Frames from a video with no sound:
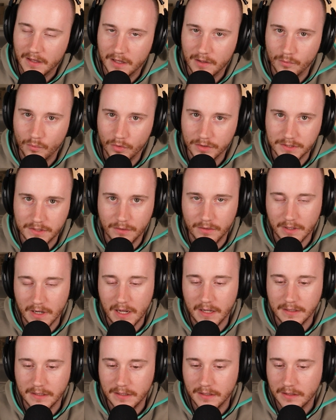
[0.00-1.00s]
what's going
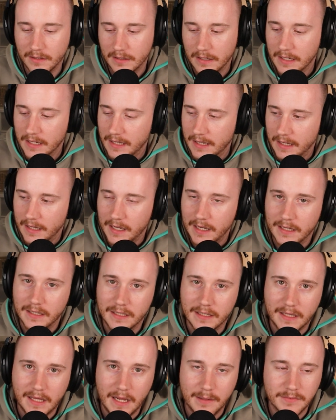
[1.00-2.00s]
on here? And
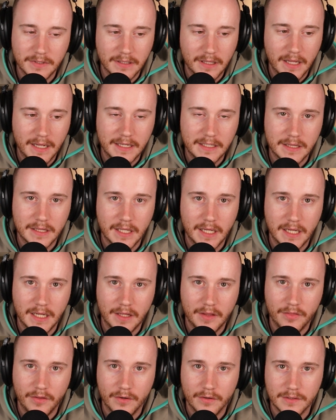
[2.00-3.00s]
it came to light
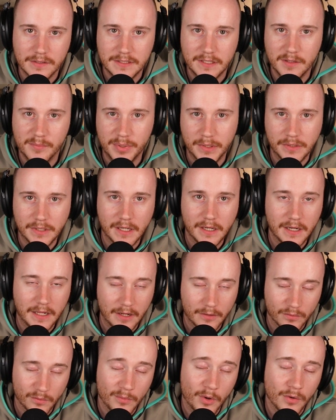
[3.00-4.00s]
that there is the ability to get
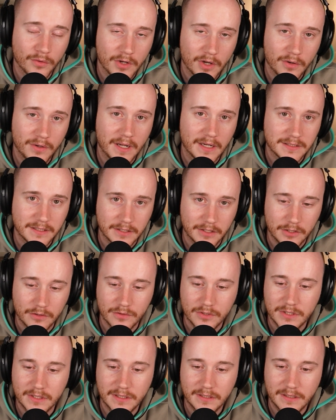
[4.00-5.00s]
remote code
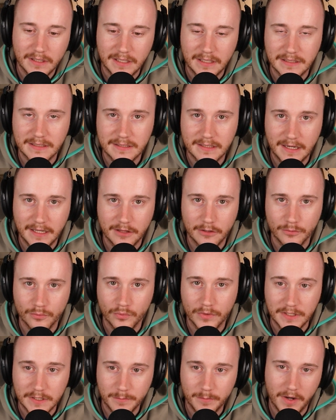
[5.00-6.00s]
execution inside the
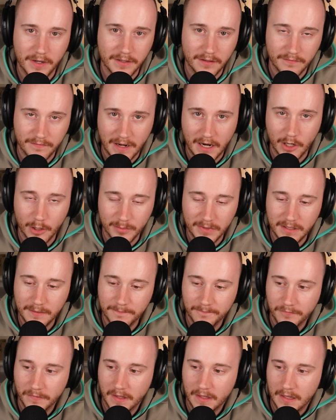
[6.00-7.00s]
respawn environment.
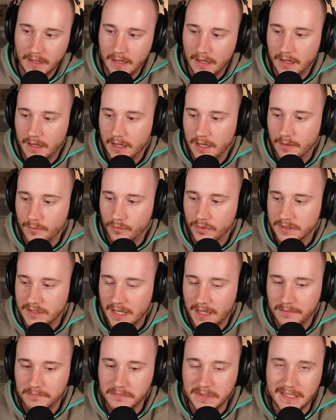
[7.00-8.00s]
What
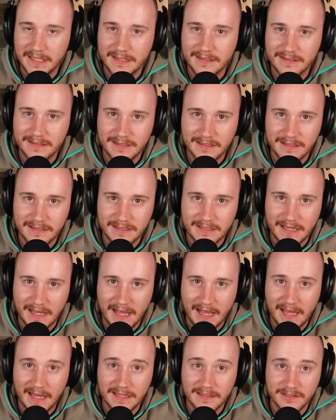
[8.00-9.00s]
that means is,
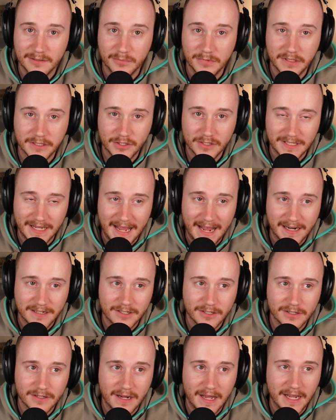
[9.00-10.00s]
as a malicious
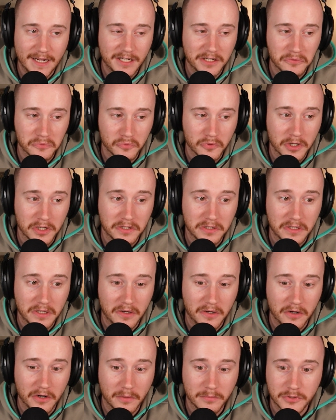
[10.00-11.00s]
actor, I can run
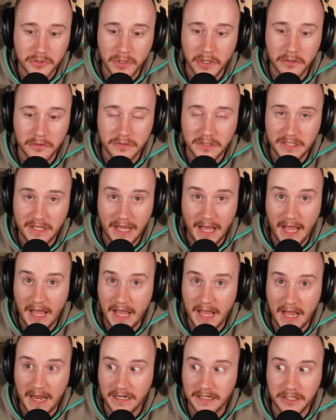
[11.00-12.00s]
arbitrarily
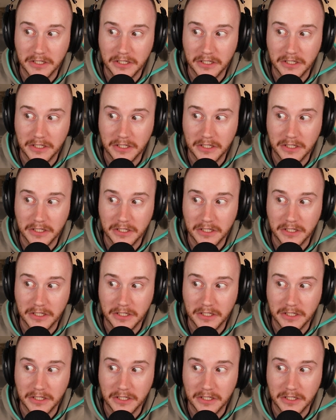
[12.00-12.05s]
any